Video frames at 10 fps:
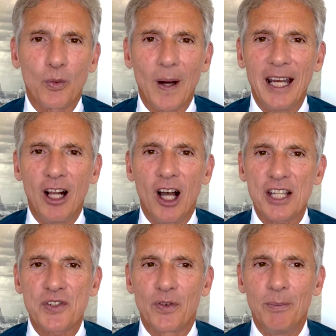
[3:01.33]
rate
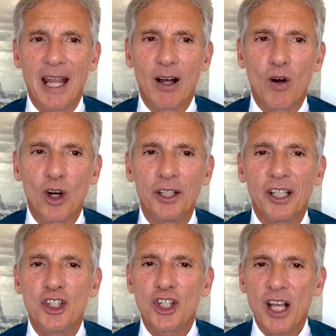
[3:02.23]
hikes from now on
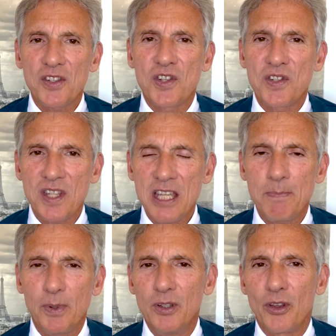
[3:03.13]
just
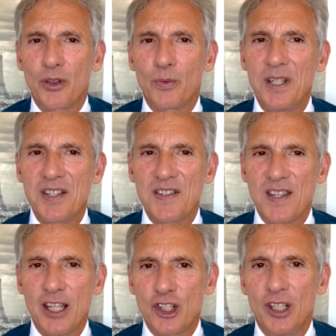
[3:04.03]
steepen the
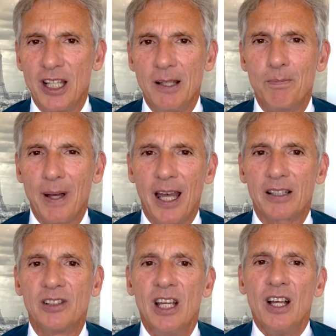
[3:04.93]
recession
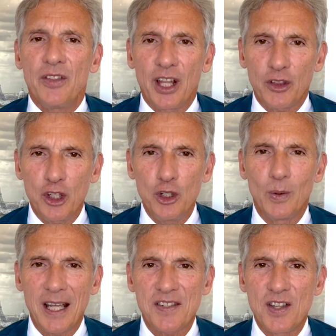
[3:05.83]
impact that the
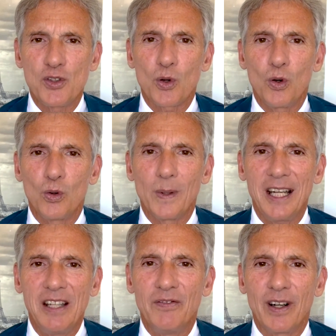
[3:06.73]
US is
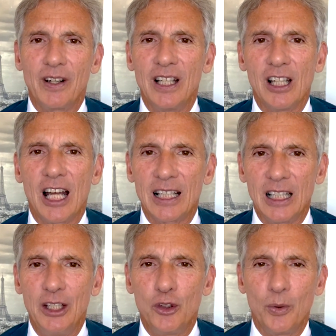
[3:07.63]
already very
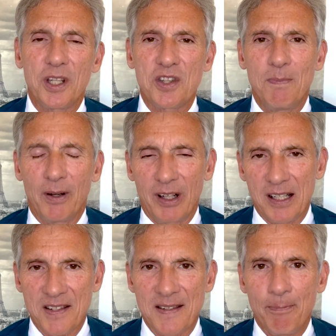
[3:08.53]
likely to
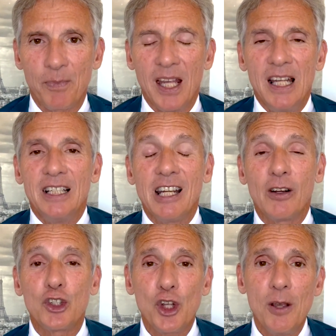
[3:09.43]
experience. Now,
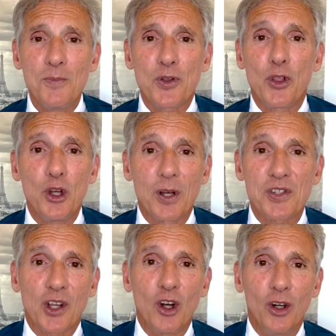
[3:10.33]
in terms of the US
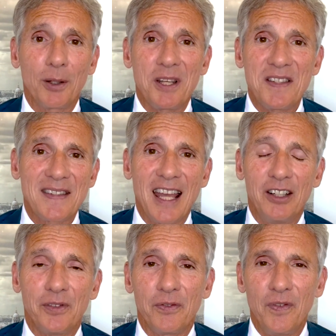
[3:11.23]
economy's state
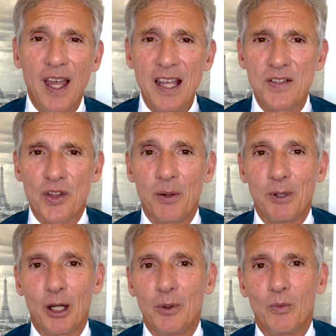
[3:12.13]
of affairs at the
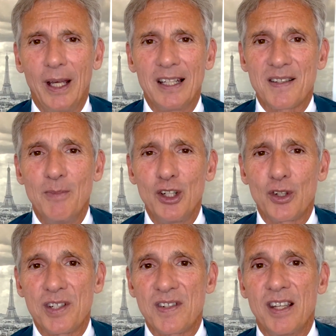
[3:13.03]
moment, we had some
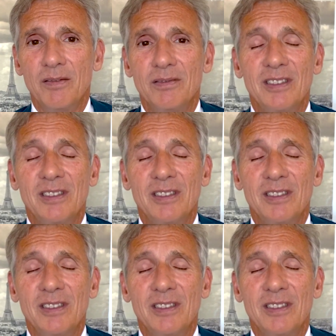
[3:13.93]
interesting